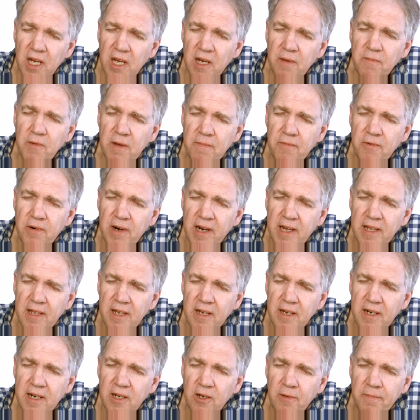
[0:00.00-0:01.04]
and we pray that
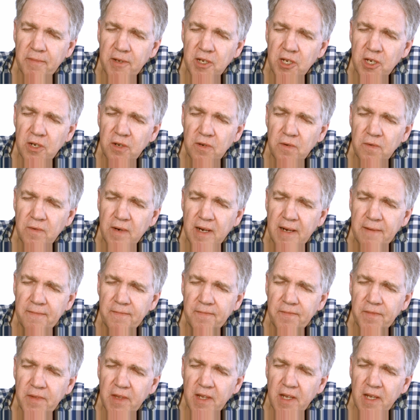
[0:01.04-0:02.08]
you'd help us to um,